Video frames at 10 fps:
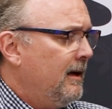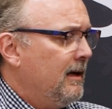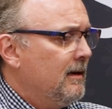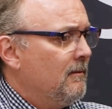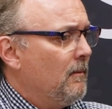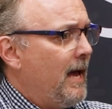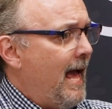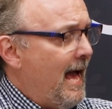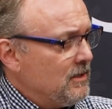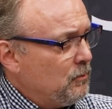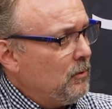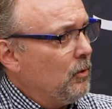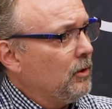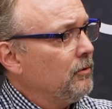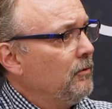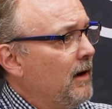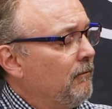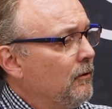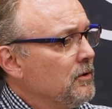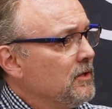And as we work through
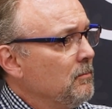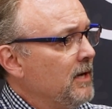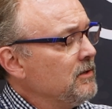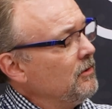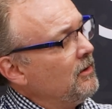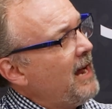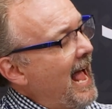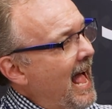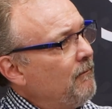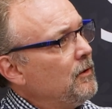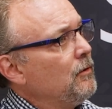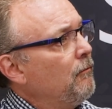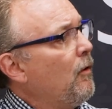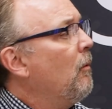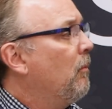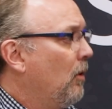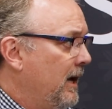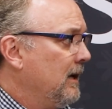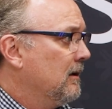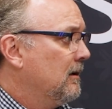that first semester, after fall
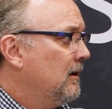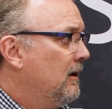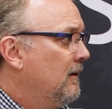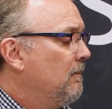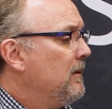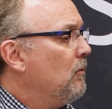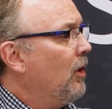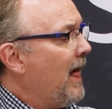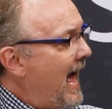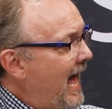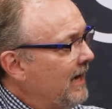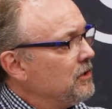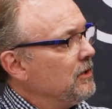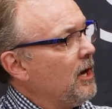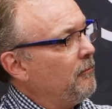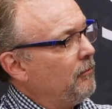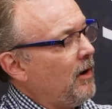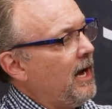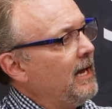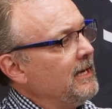break, we'll actually on
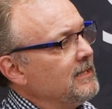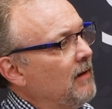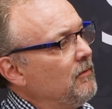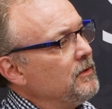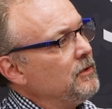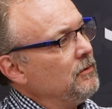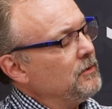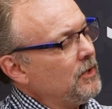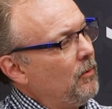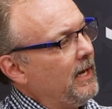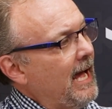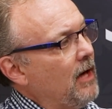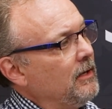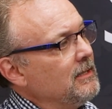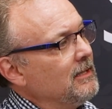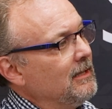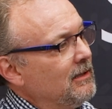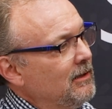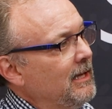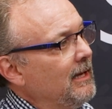Fridays have the students going out into the
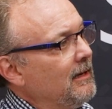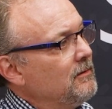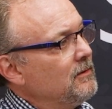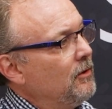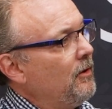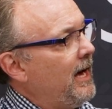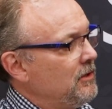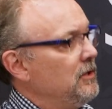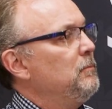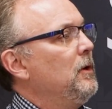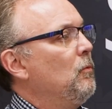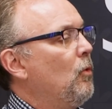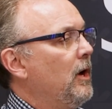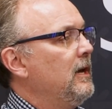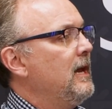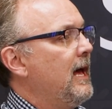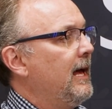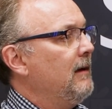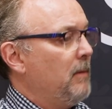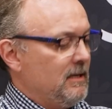clinic. So they'll actually spend one
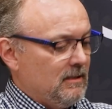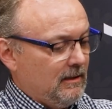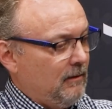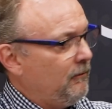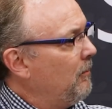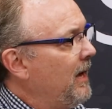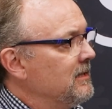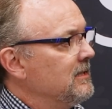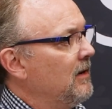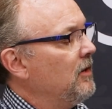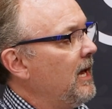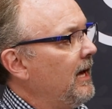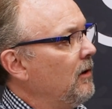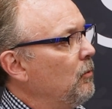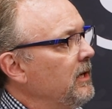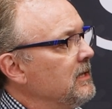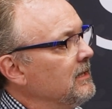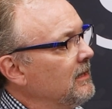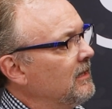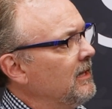day, basically for about 7 to 8 weeks
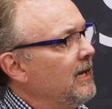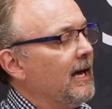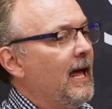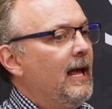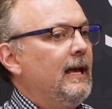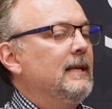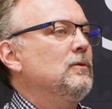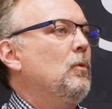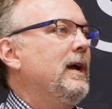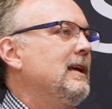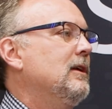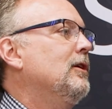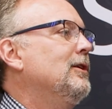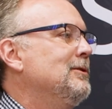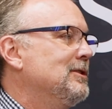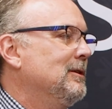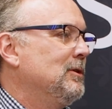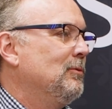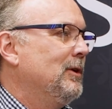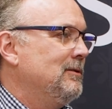in the clinic. It's a way to introduce them
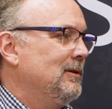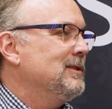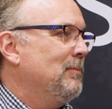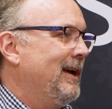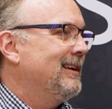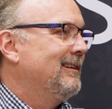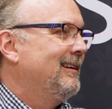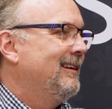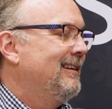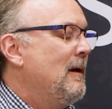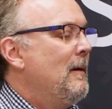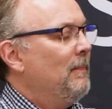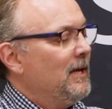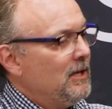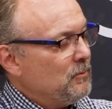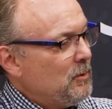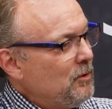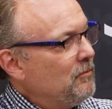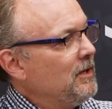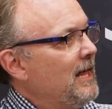to what to expect. Mm-hmm. Then as we
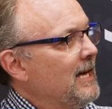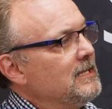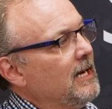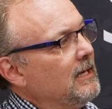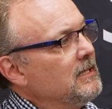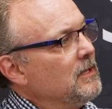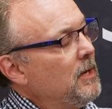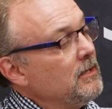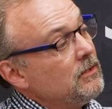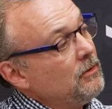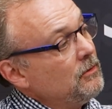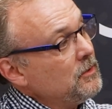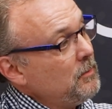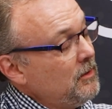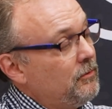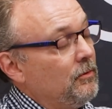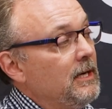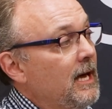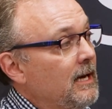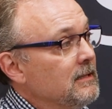move into that second semester, they'll spend
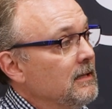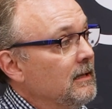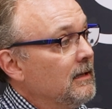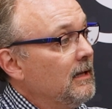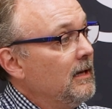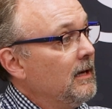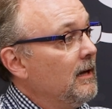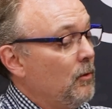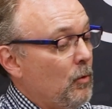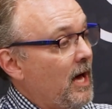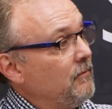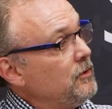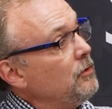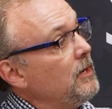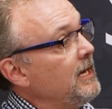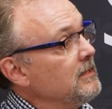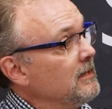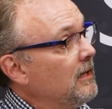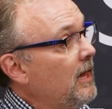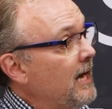3 days in the clinic, and then we'll have 2 days
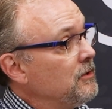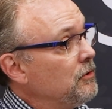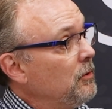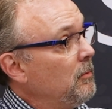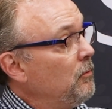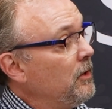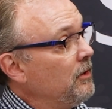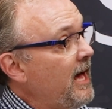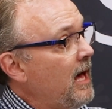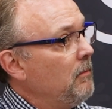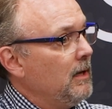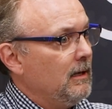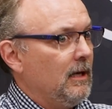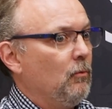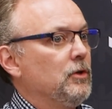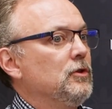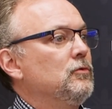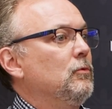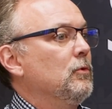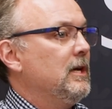in the classroom and with lab. And again, we're just
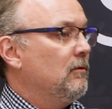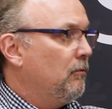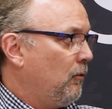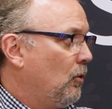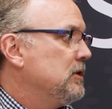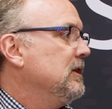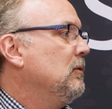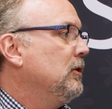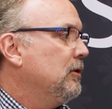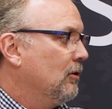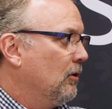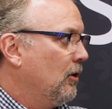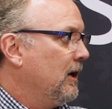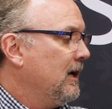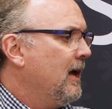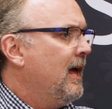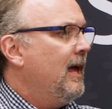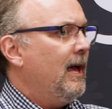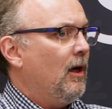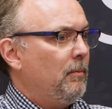reinforcing what they're learning,
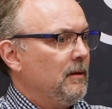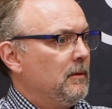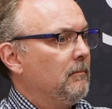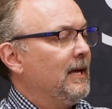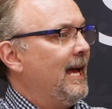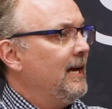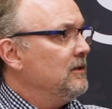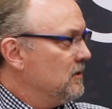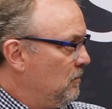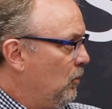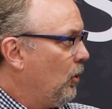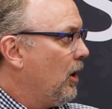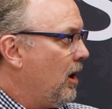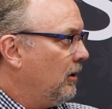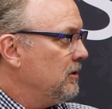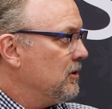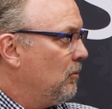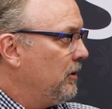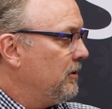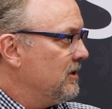helping them gain some more knowledge on
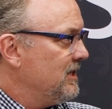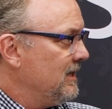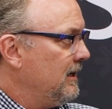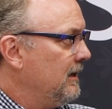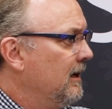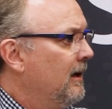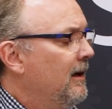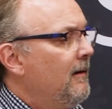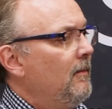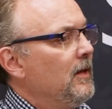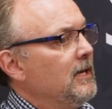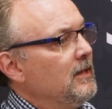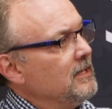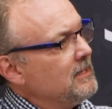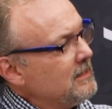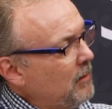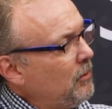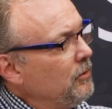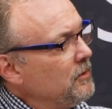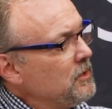what they're seeing. Then in the
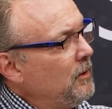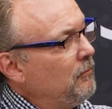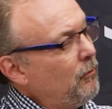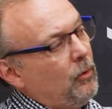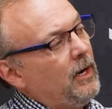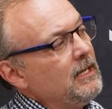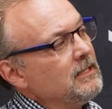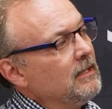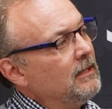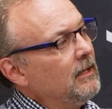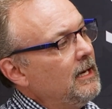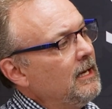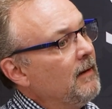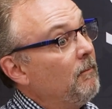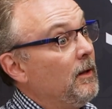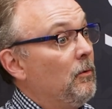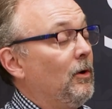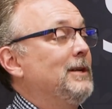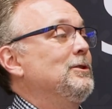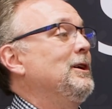summer, they'll spend 4 days in clinic, and then
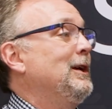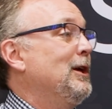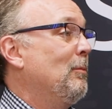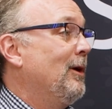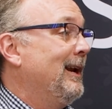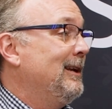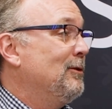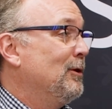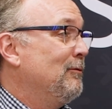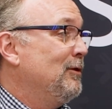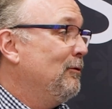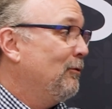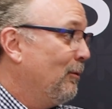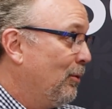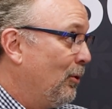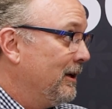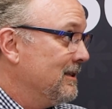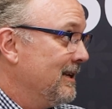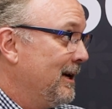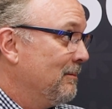we're actually going to get them ready to review for a board
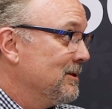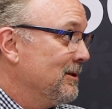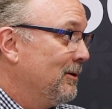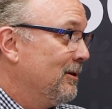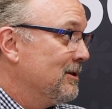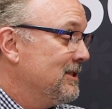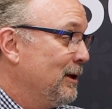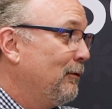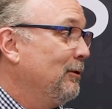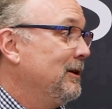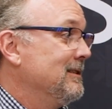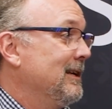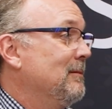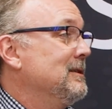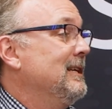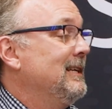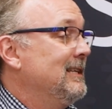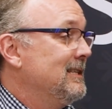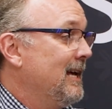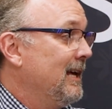exam. So there are several exams they need
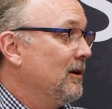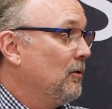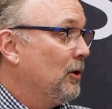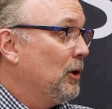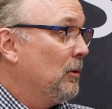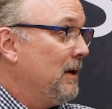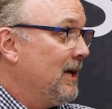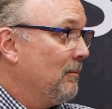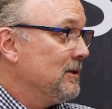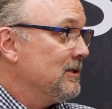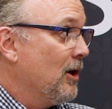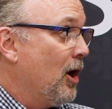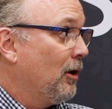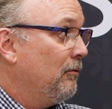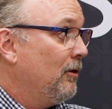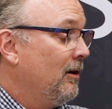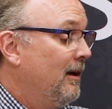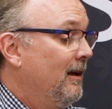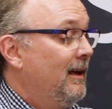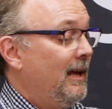to take in order to become a sonographer,
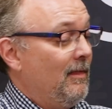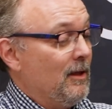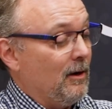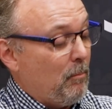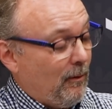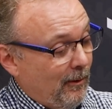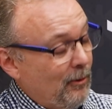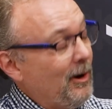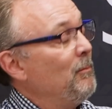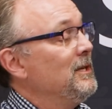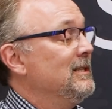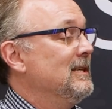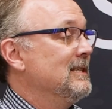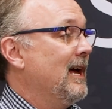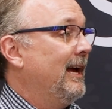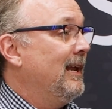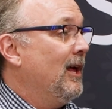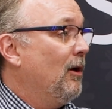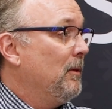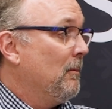and the program is designed to
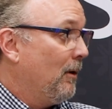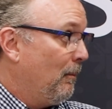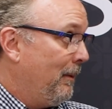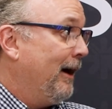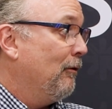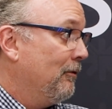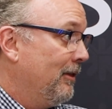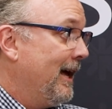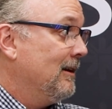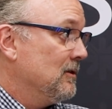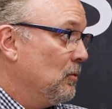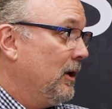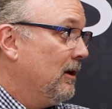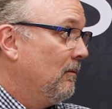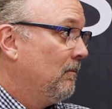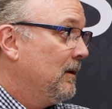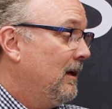help them prepare for that as well.